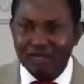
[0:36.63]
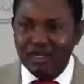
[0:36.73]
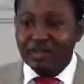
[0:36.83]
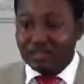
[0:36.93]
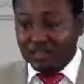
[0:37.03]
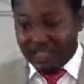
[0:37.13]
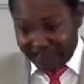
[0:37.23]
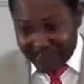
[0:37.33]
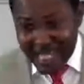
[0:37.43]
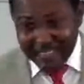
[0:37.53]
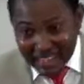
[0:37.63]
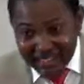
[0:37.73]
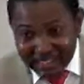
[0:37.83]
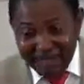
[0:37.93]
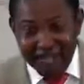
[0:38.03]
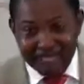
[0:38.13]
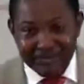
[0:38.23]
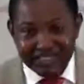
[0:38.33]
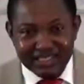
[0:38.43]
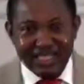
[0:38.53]
Because if that child start
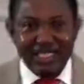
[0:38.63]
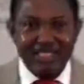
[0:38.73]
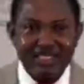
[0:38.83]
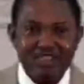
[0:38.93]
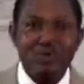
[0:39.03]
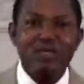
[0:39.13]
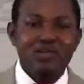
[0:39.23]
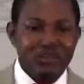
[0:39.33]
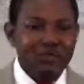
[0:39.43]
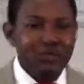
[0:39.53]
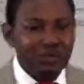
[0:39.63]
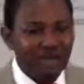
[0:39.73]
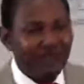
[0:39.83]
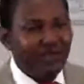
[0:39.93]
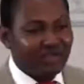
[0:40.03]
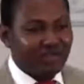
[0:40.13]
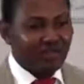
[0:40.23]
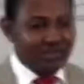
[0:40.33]
manifesting that thing, you and your husband will have lots of